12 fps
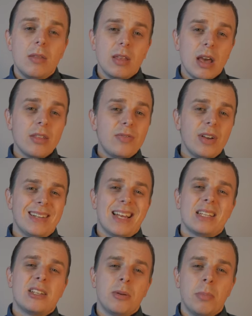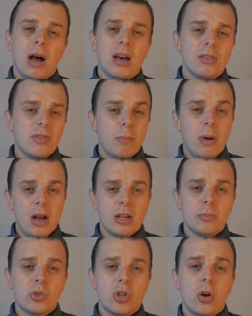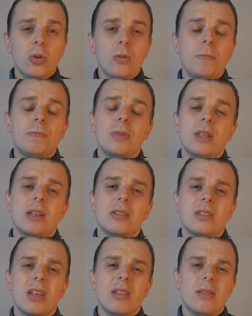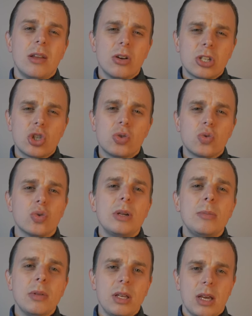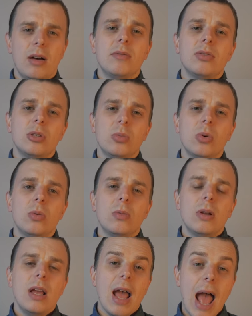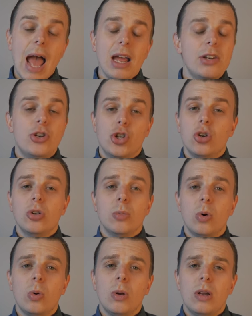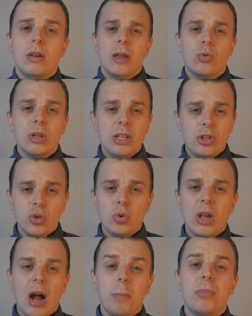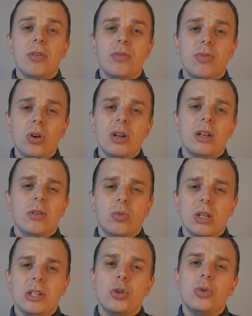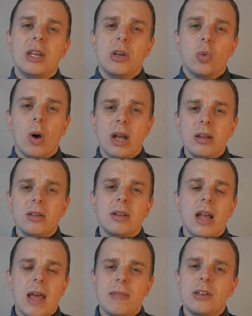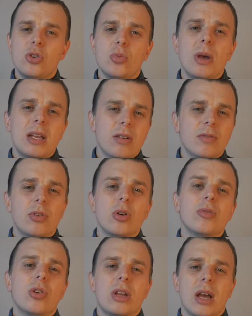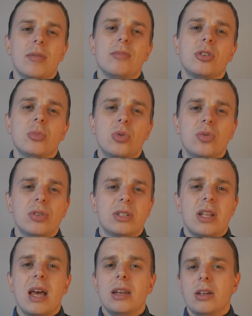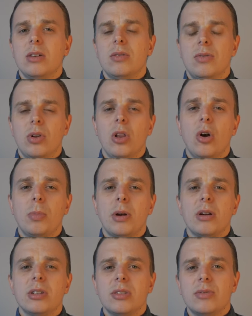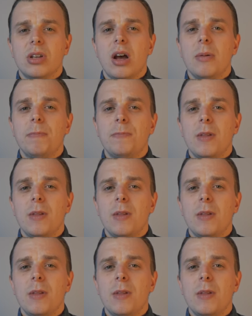The other fantastic part of the amalgam sole is that they're extremely comfortable and durable. They really do cup the foot in a really unique way, and they do make it very, very comfortable for standing for long periods of time.